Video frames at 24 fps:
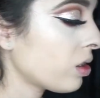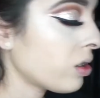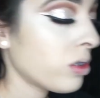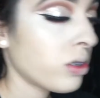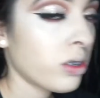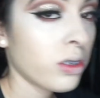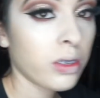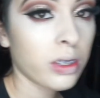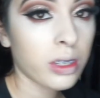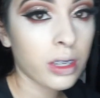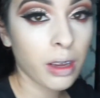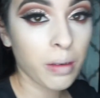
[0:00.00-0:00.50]

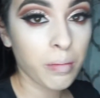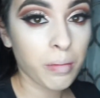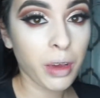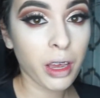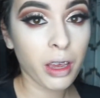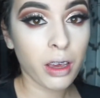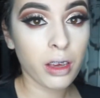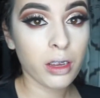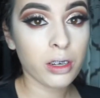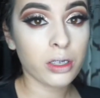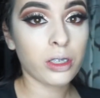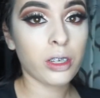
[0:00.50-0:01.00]
To set my
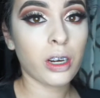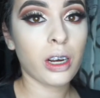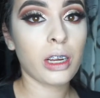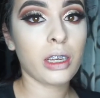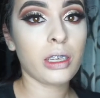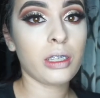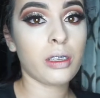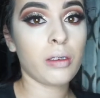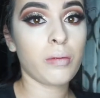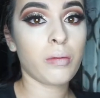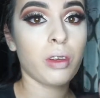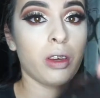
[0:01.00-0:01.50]
under
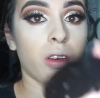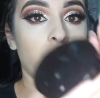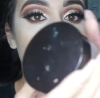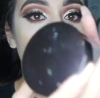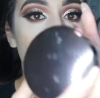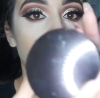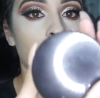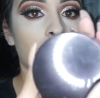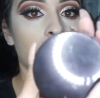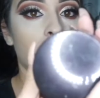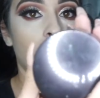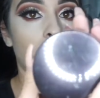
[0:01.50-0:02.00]
eyes, I'm going to
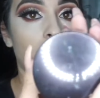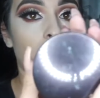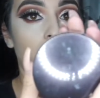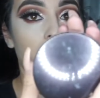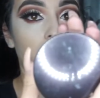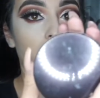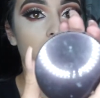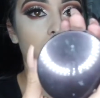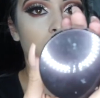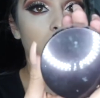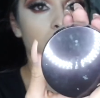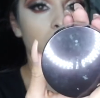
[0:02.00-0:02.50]
use Laura
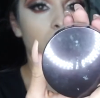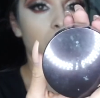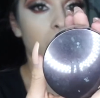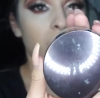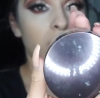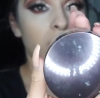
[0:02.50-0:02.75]
Mercier